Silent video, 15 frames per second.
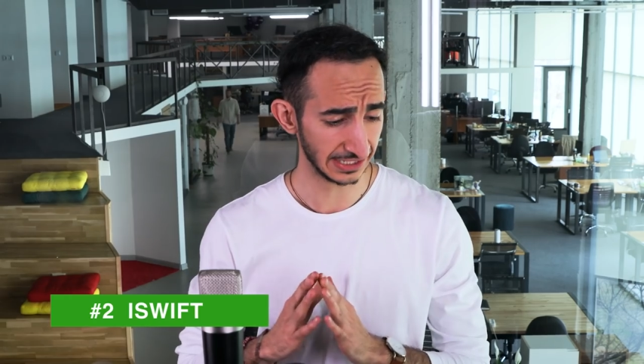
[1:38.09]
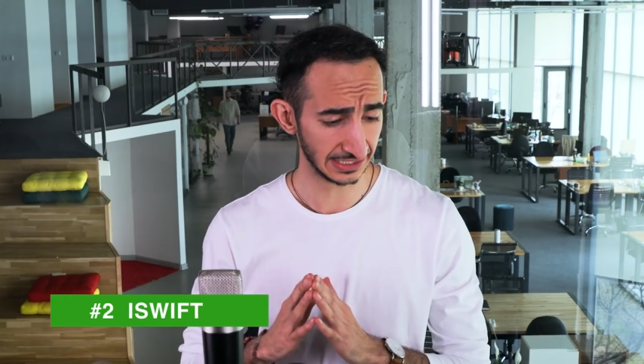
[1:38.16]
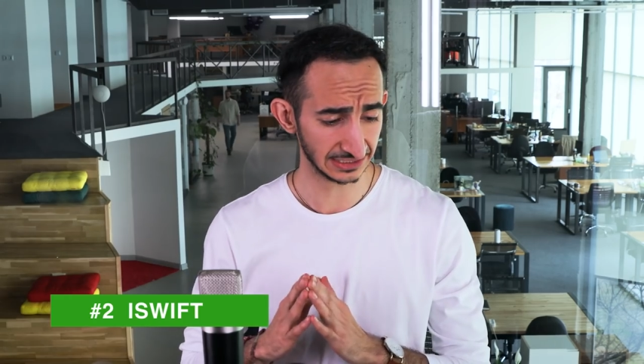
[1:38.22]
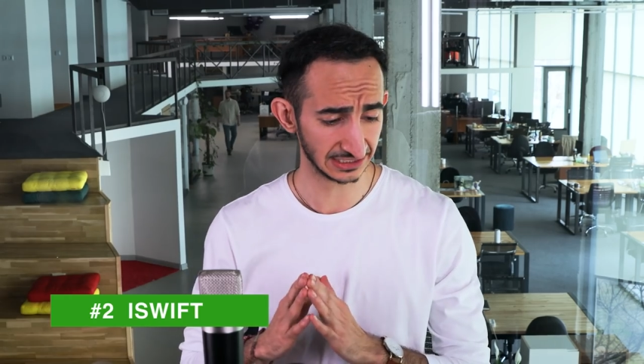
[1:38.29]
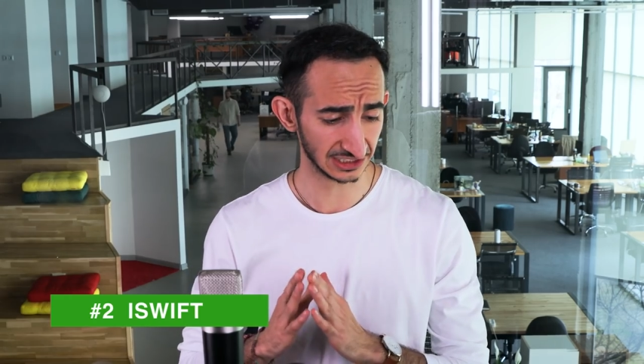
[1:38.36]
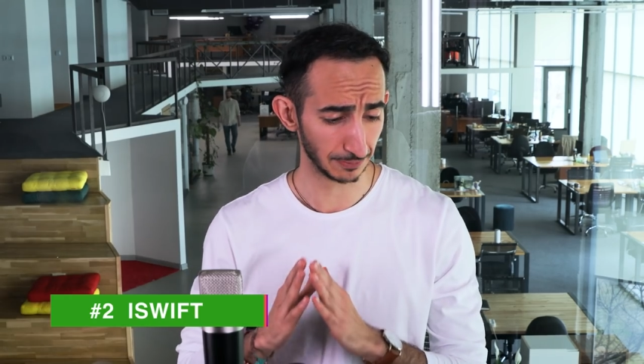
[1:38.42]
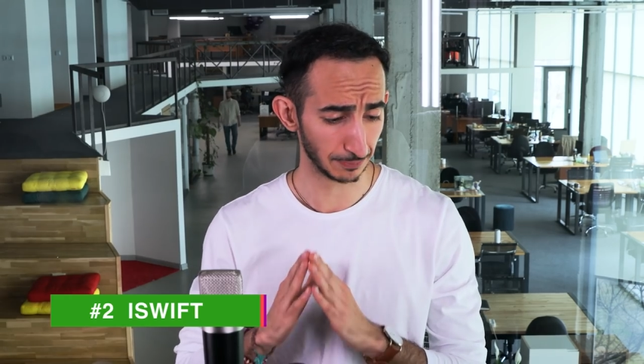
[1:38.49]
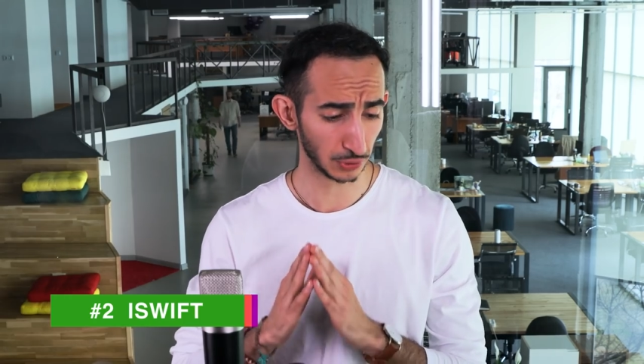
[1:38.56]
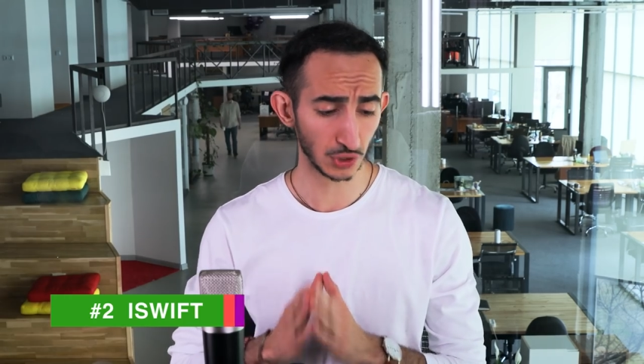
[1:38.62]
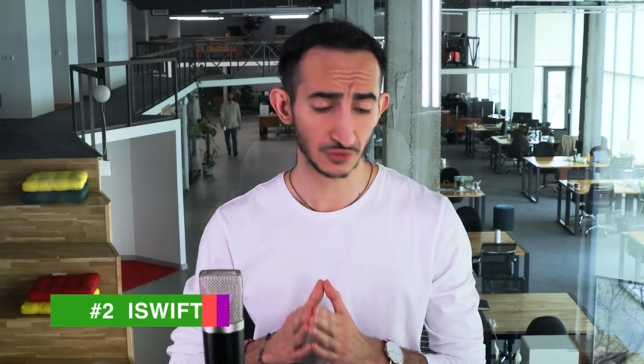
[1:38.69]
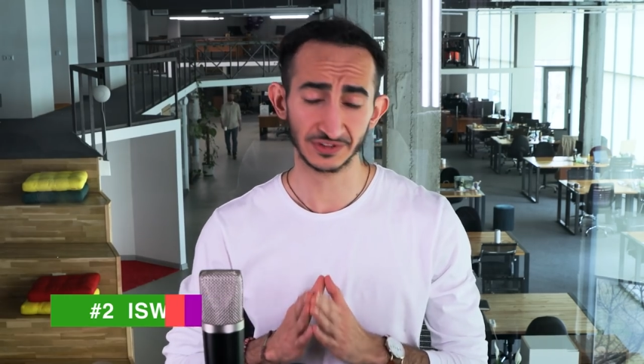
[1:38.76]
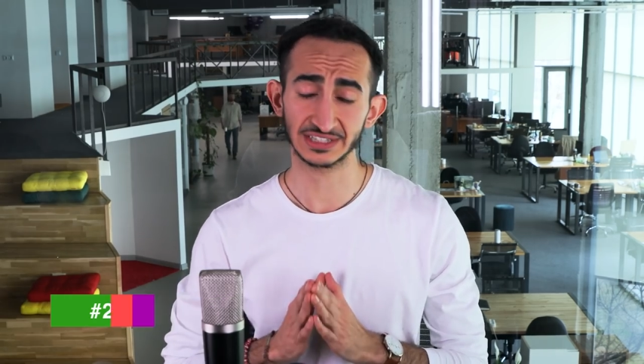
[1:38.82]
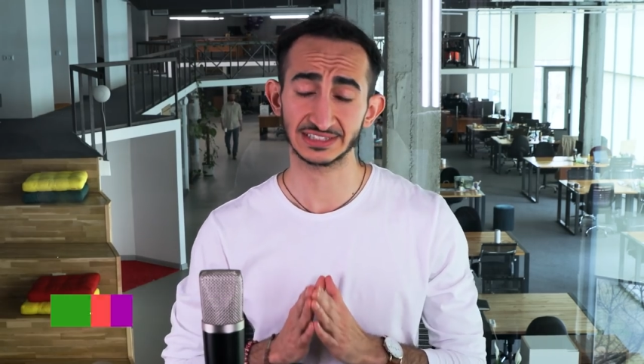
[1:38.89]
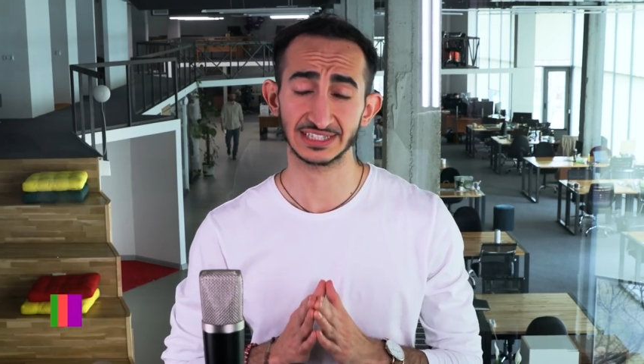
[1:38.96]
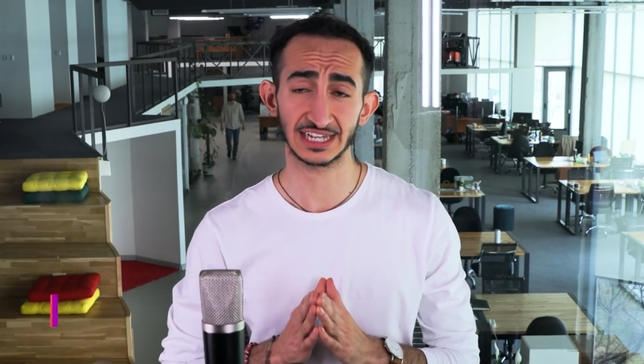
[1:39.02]
is the
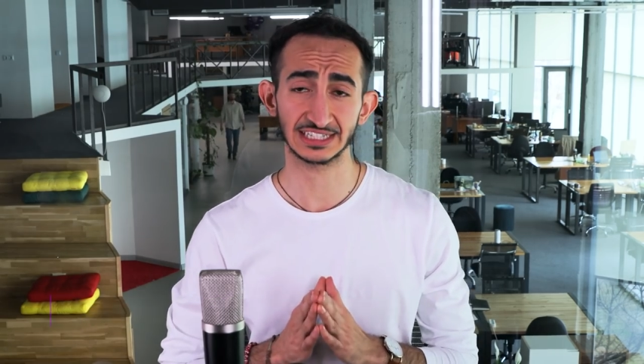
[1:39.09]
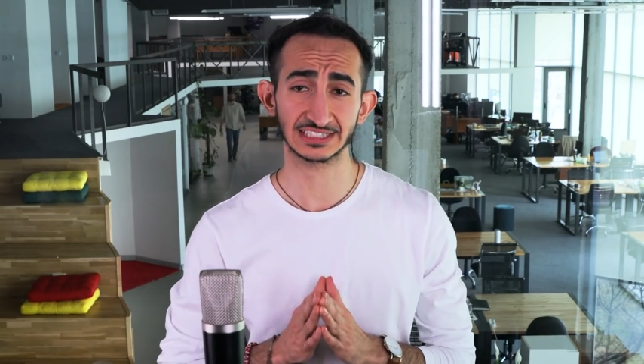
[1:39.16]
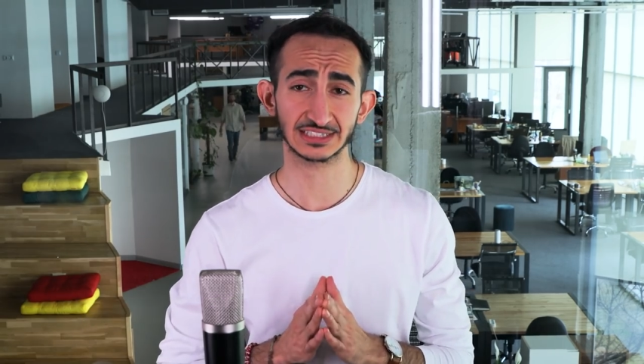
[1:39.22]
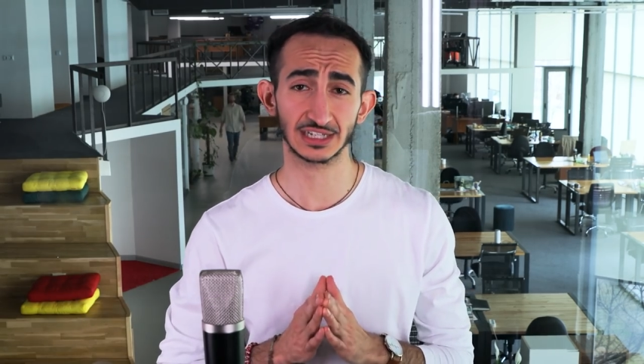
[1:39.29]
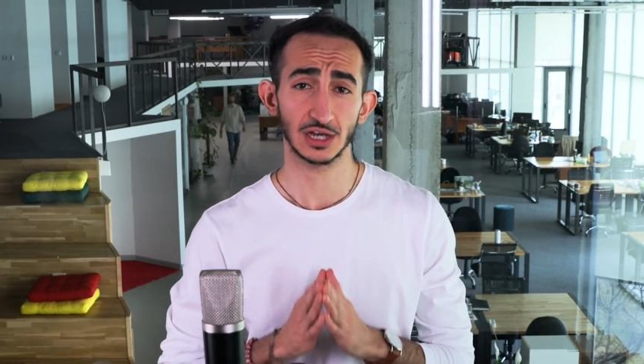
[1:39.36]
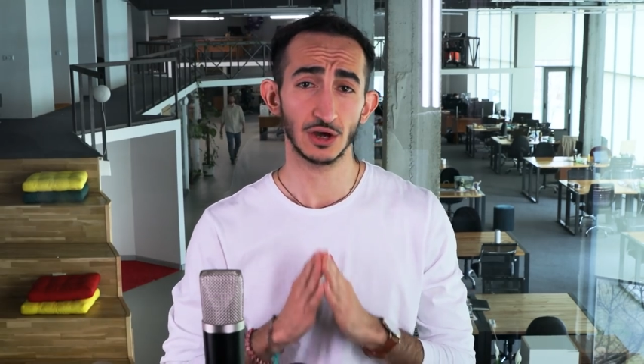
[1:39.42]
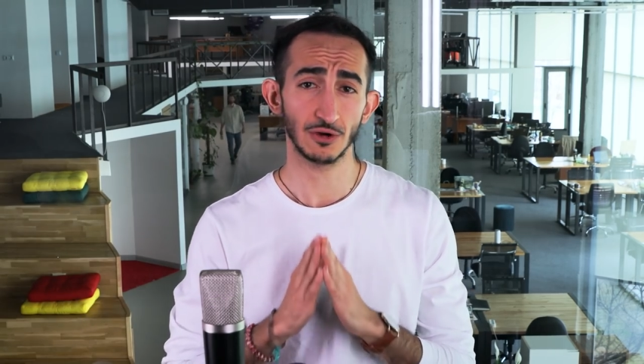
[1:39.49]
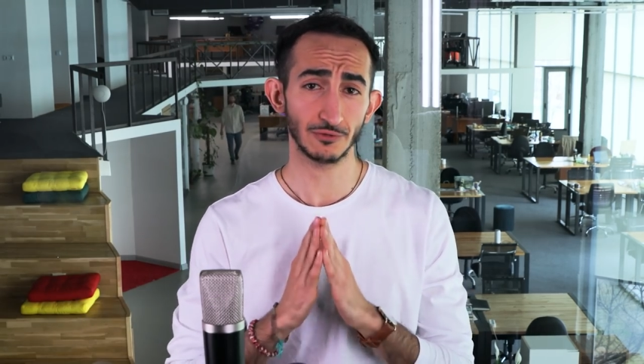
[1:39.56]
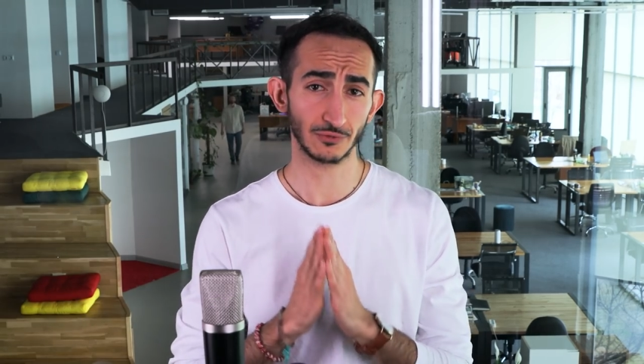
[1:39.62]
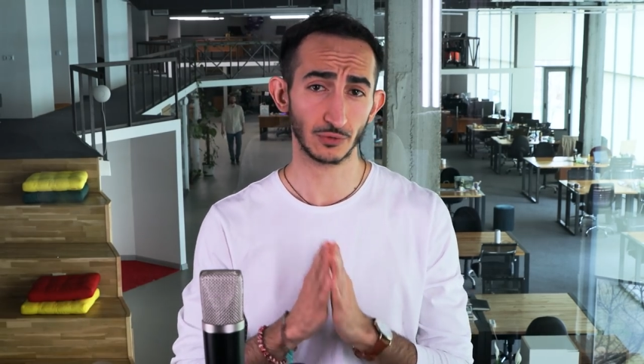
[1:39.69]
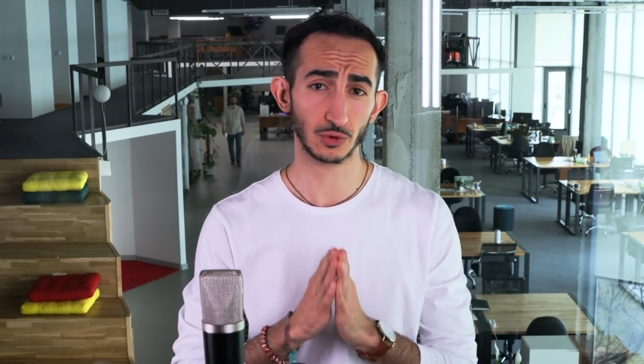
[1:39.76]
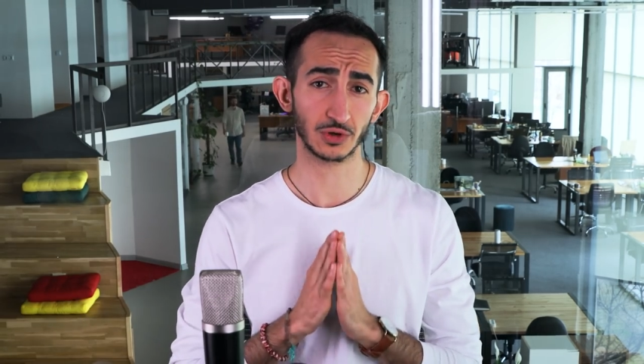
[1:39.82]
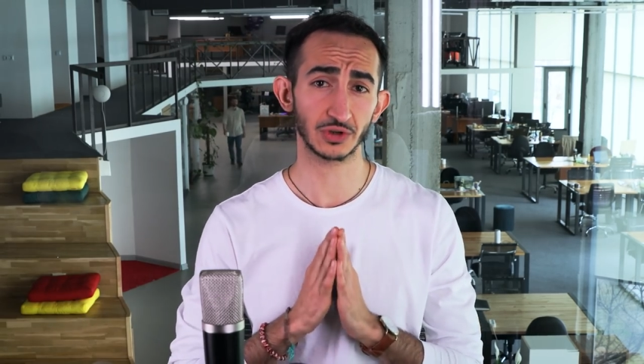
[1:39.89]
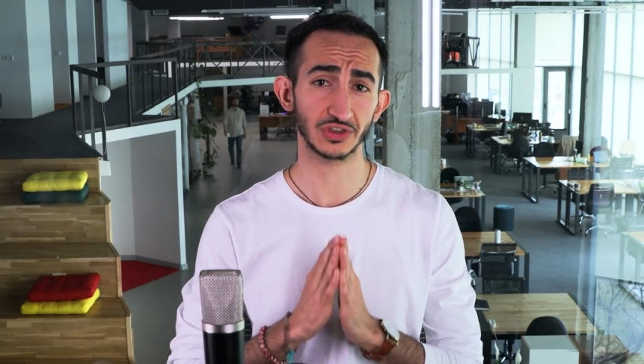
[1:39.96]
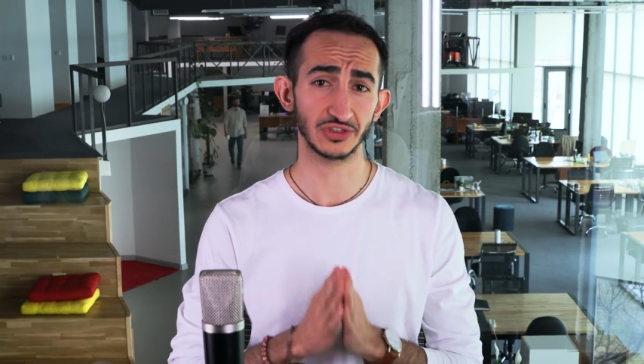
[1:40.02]
perfect desk
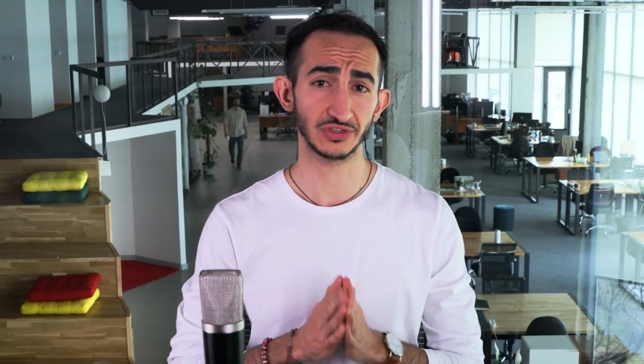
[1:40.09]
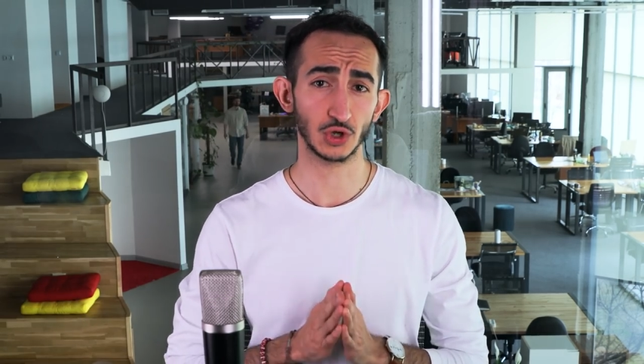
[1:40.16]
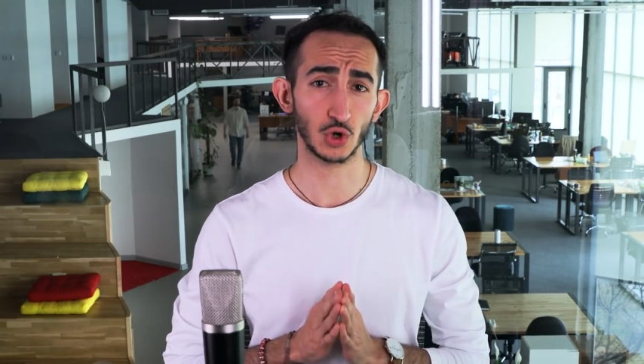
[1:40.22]
for the